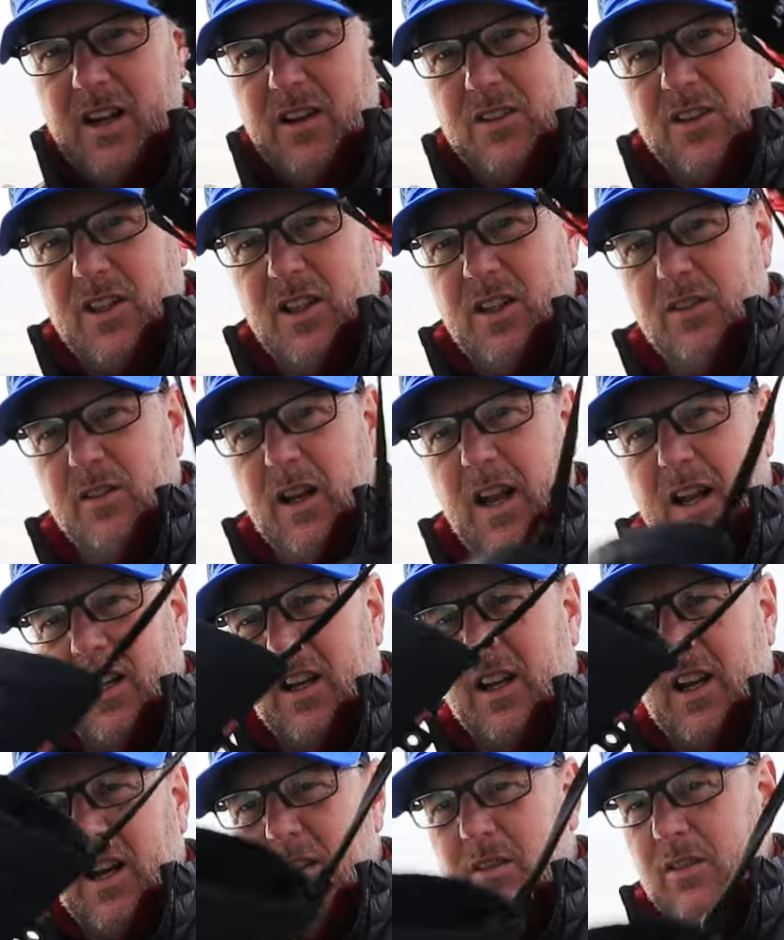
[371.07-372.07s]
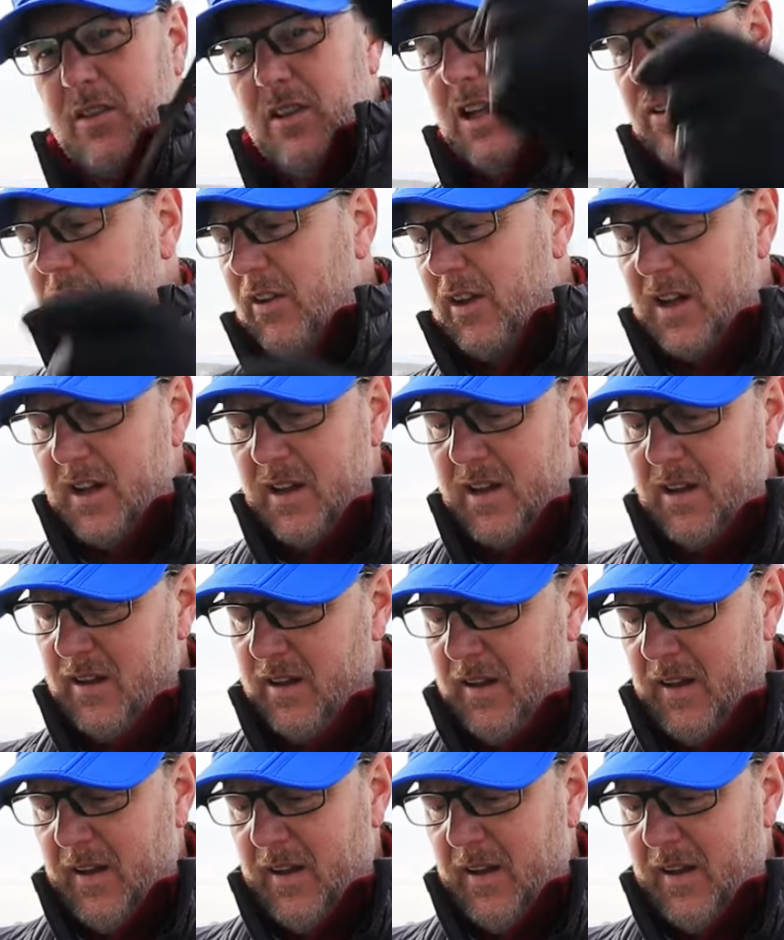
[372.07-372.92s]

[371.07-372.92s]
out see if I can take it out, leave it there